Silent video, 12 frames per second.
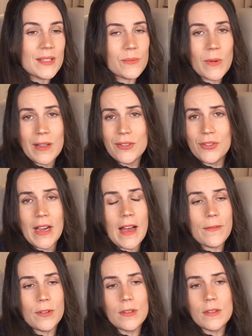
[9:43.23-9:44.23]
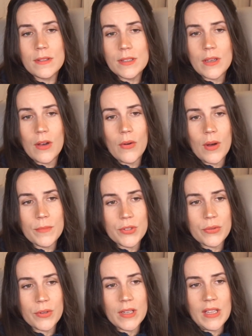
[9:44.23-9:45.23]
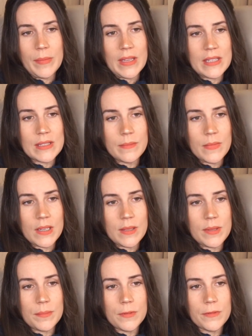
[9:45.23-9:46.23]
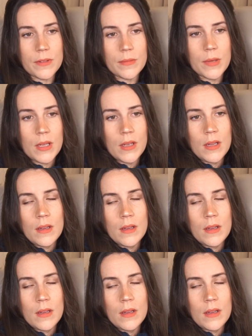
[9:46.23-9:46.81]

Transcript: he's well-traveled, so I'm sure he meets many people from